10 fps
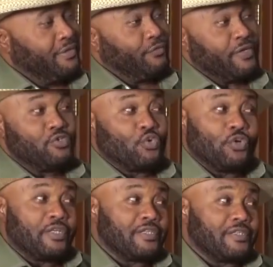different
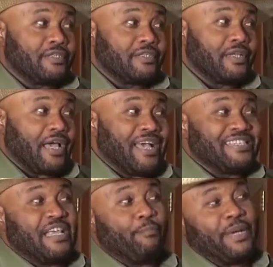stories
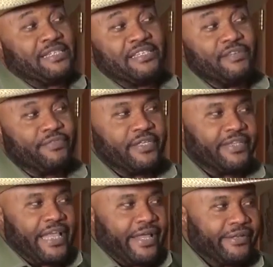as they perceived
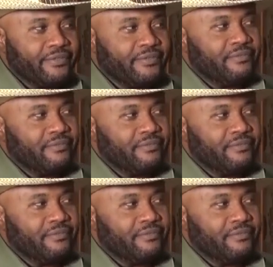it then.